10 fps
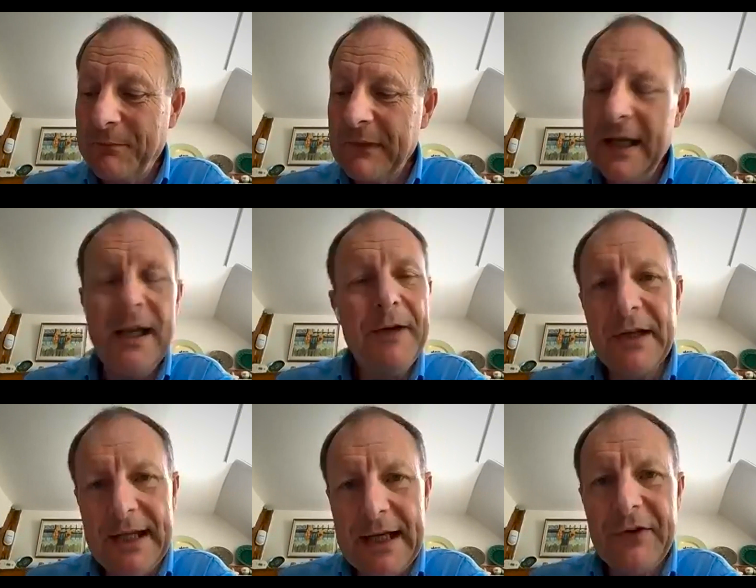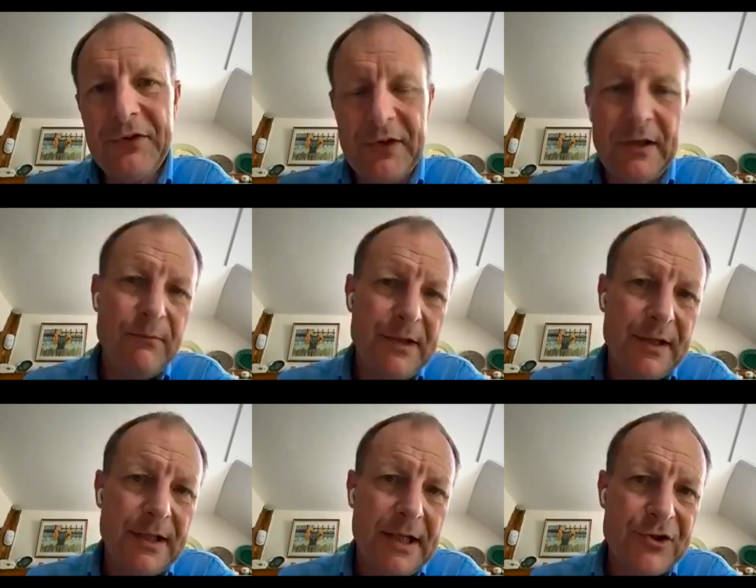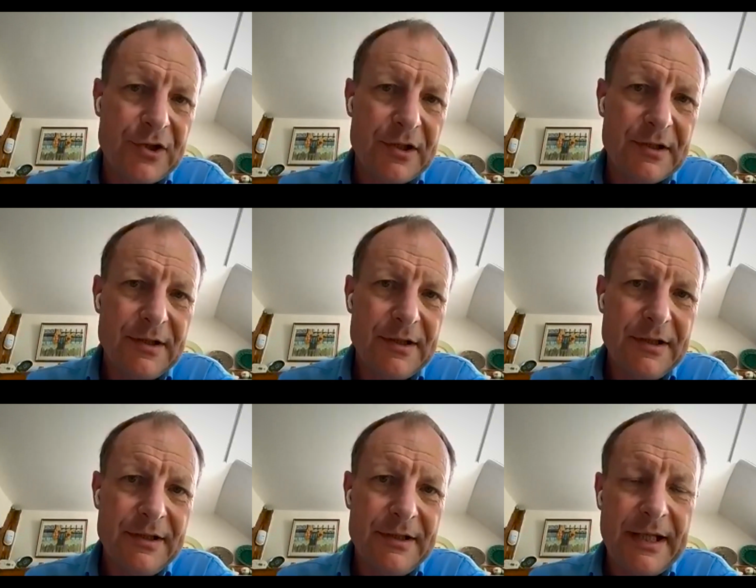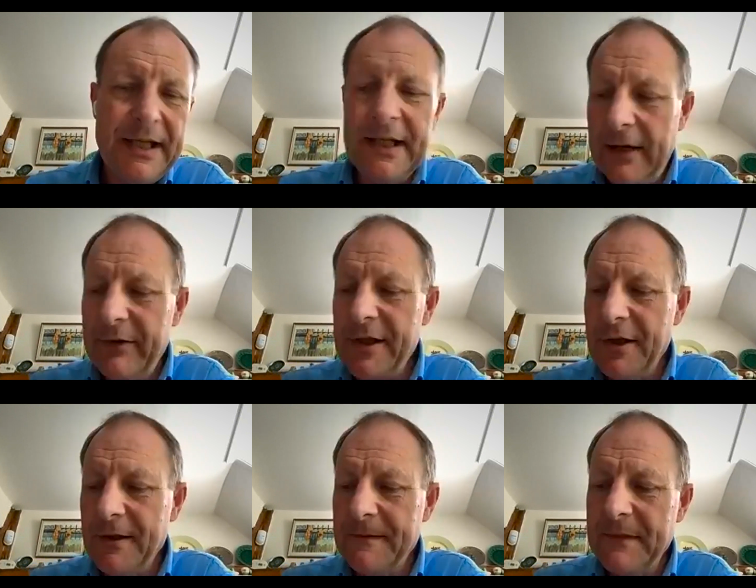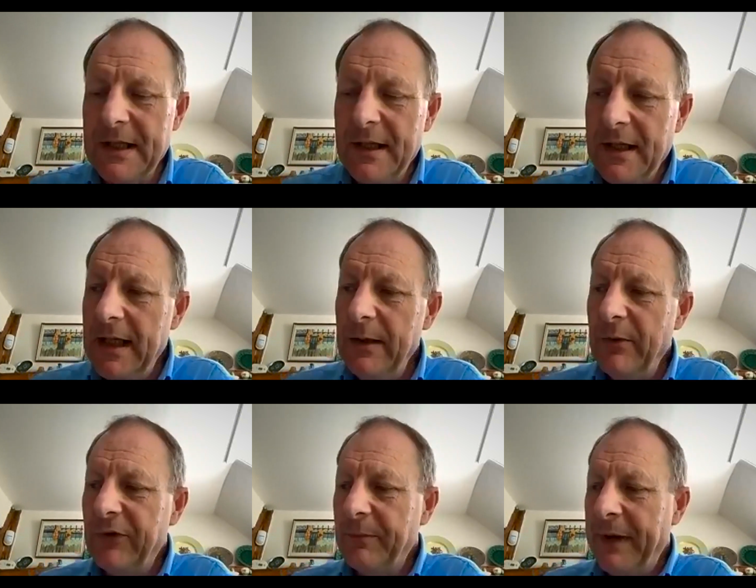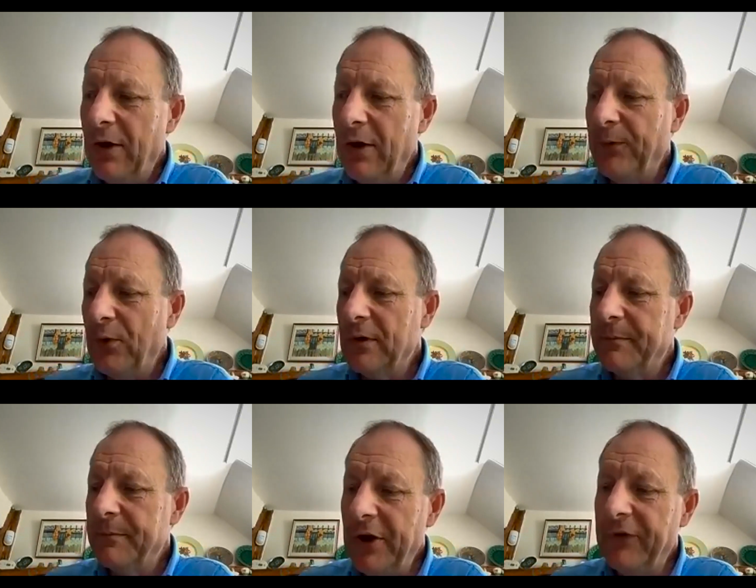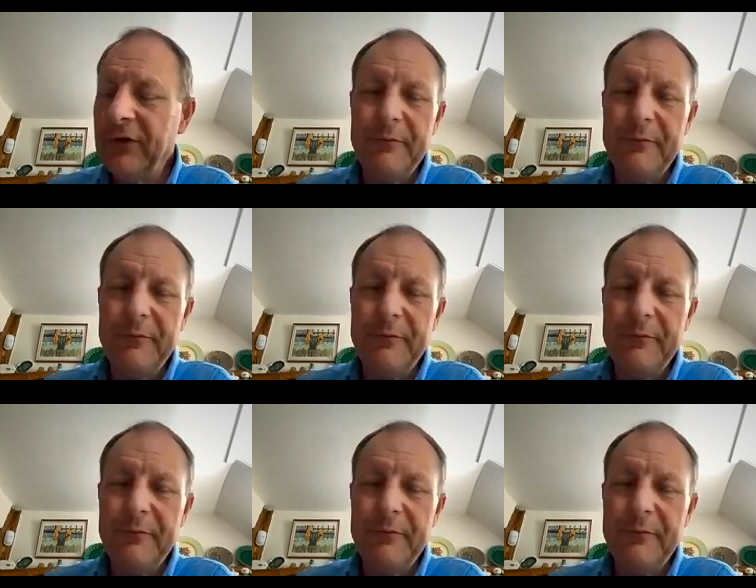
He left a legacy with Elisha that he carried on. He was a powerful person